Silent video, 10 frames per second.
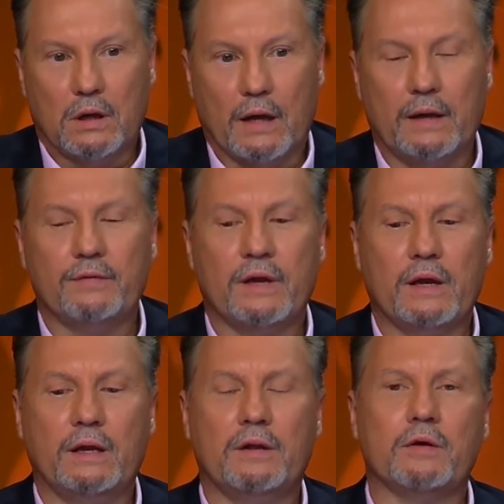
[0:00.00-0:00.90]
And
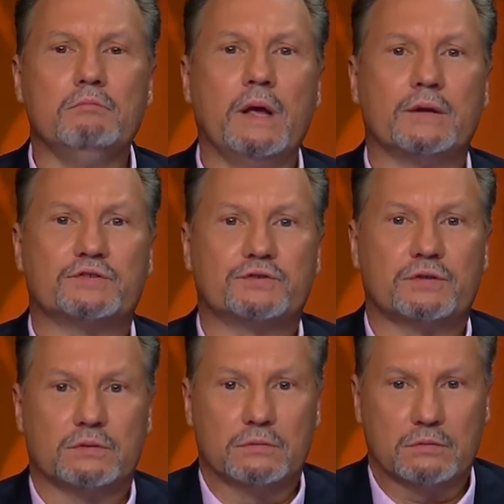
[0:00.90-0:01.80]
then in the midst